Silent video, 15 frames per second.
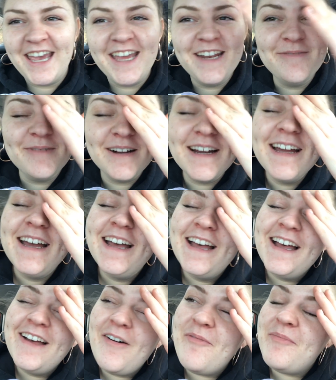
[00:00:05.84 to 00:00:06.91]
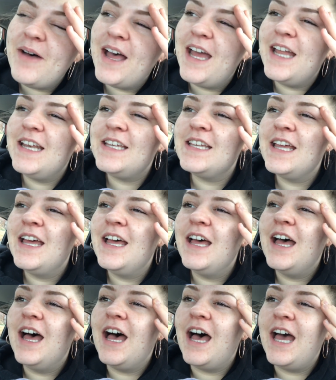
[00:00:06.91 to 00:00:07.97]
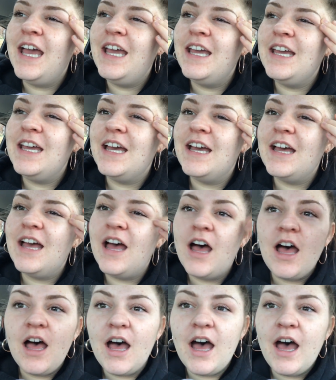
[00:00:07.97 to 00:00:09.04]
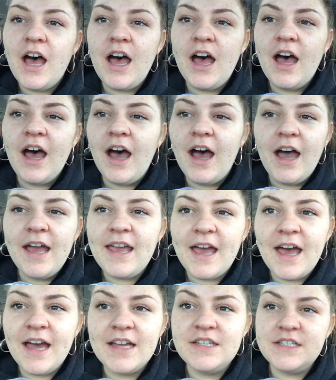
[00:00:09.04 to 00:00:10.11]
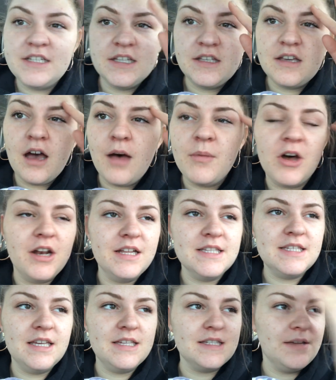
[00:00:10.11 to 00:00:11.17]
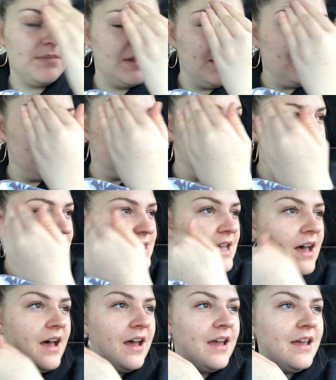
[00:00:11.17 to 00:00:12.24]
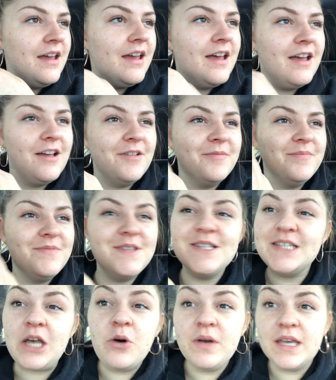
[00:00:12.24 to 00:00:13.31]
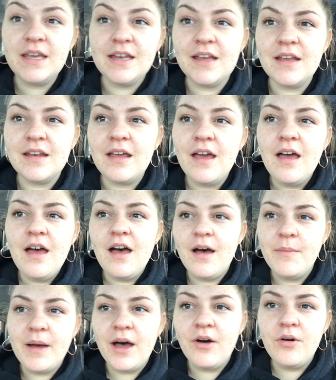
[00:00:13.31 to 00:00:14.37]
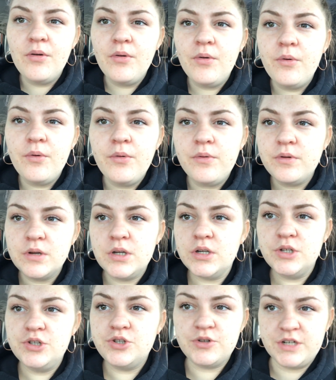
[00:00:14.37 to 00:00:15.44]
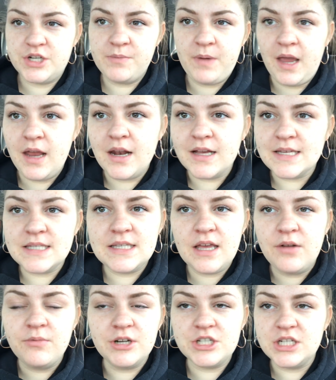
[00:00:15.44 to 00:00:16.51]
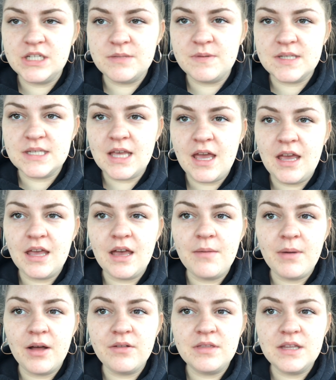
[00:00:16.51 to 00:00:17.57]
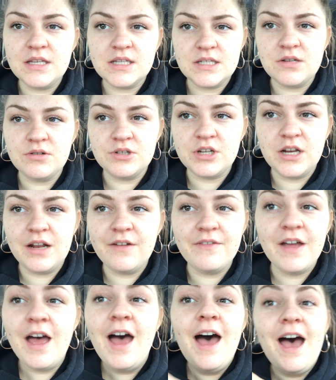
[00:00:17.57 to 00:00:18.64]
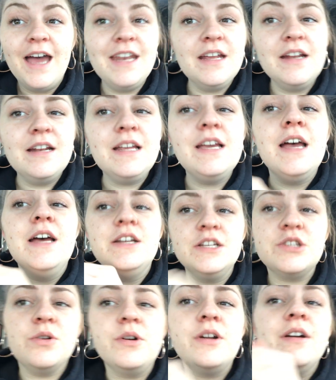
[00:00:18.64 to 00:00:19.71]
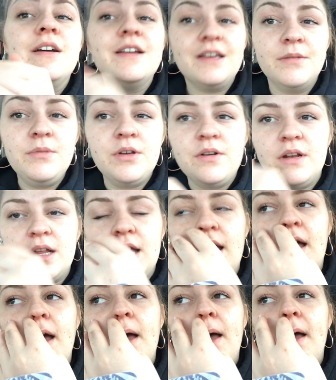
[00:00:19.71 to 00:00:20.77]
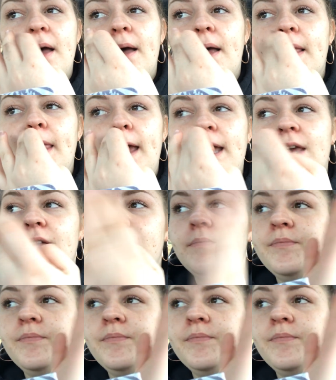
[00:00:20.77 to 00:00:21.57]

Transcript: anymore, but I had to come on and say something because I am so heated about Trisha Paytas and what she's been saying about the dissociative identity disorder community. Like,